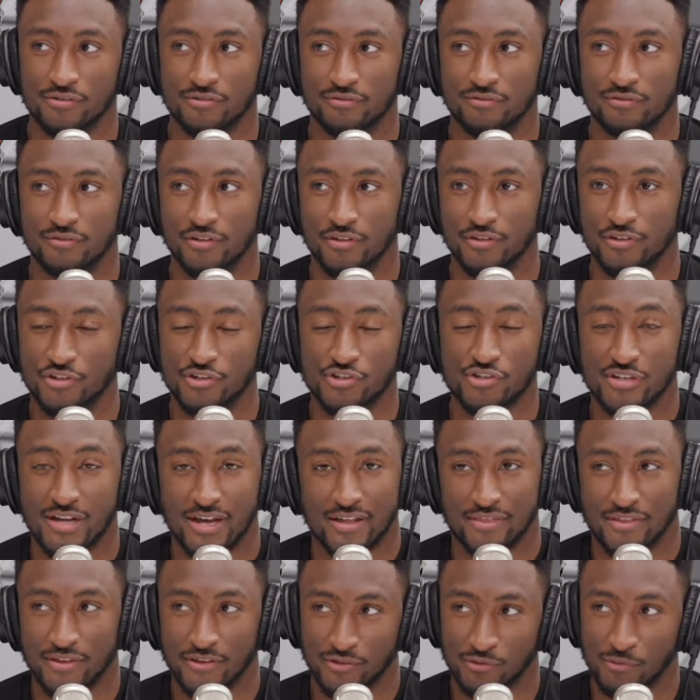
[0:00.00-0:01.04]
Just not
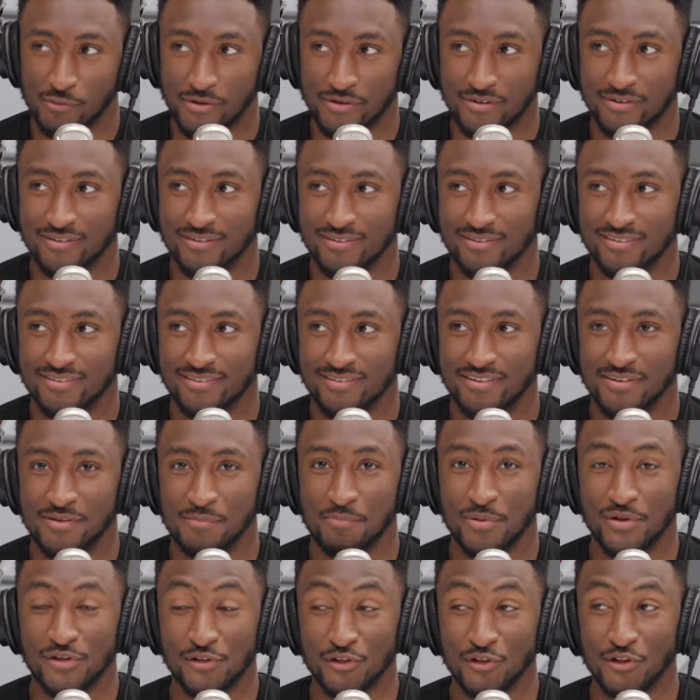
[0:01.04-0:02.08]
this one. Just it does. Just but
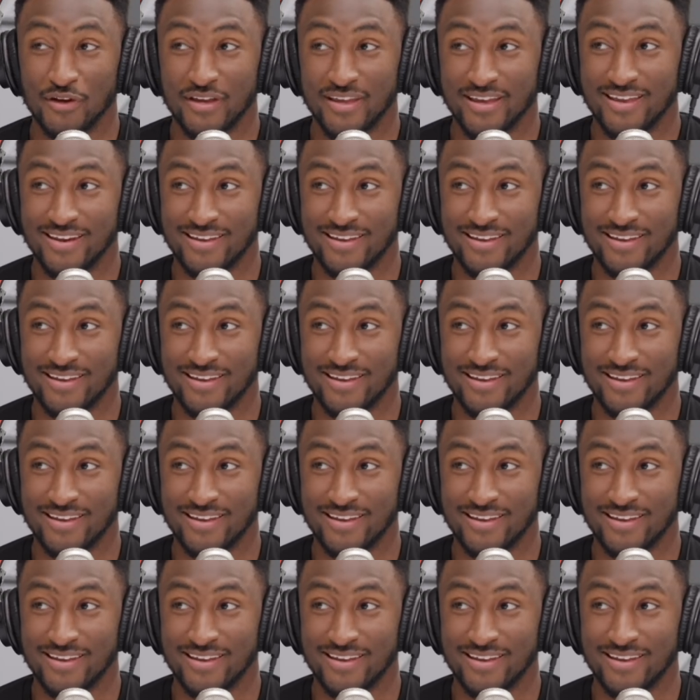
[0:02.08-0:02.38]
look at it.